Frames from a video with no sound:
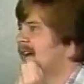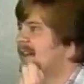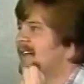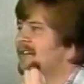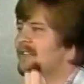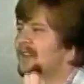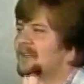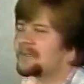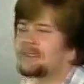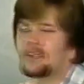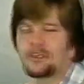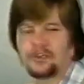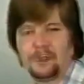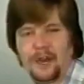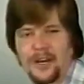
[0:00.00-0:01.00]
That thing was a
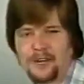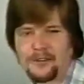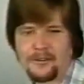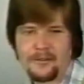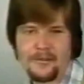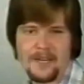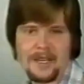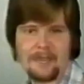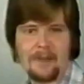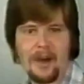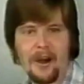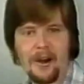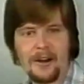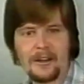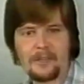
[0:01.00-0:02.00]
treasure to me, and my
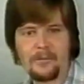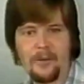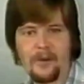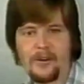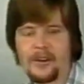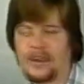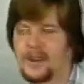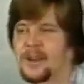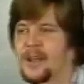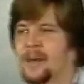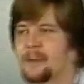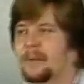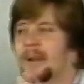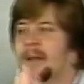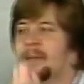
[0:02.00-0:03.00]
heart is broken.
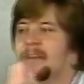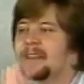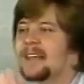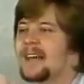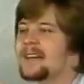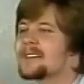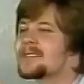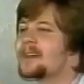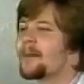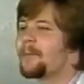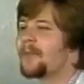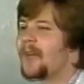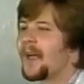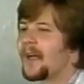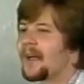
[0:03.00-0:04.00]
But let me tell you
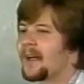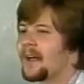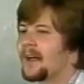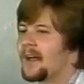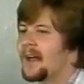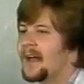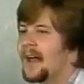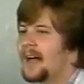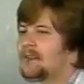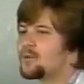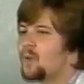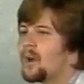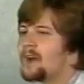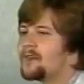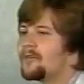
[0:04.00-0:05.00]
something.
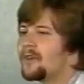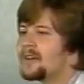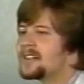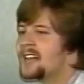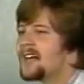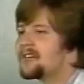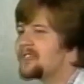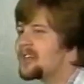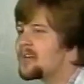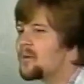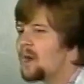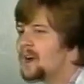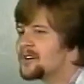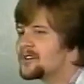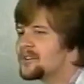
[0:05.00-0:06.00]
As wonderful as that thing
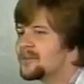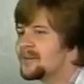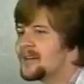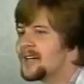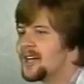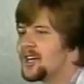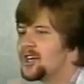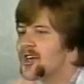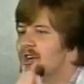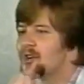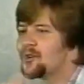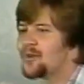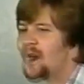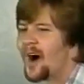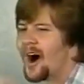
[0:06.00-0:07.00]
was to me,
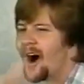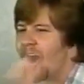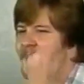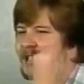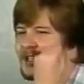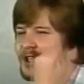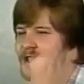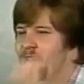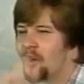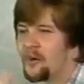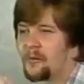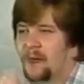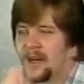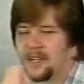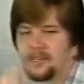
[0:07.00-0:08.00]
you are
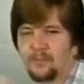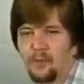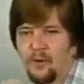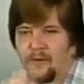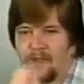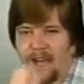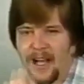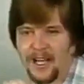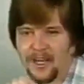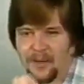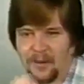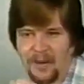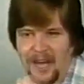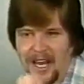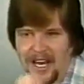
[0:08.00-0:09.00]
so much more
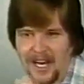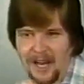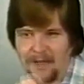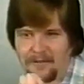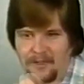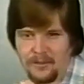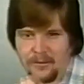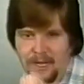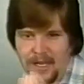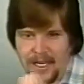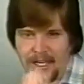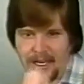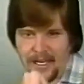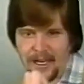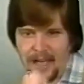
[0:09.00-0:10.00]
valuable and loved to me.
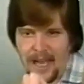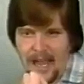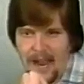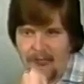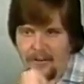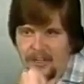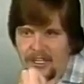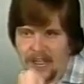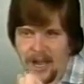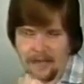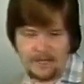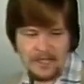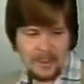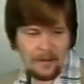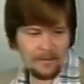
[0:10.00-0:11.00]
Every
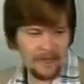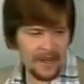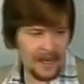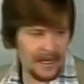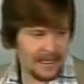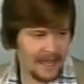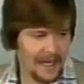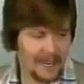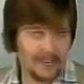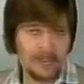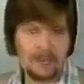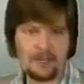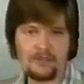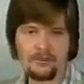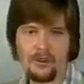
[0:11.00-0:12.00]
time something like that is
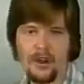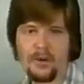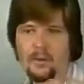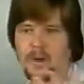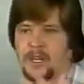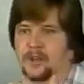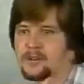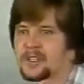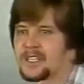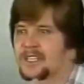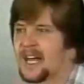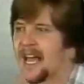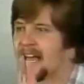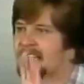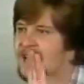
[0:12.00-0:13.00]
destroyed, we use it
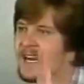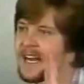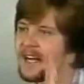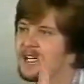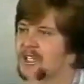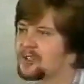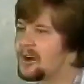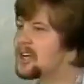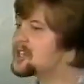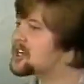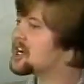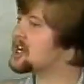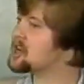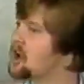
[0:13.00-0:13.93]
as an illustration in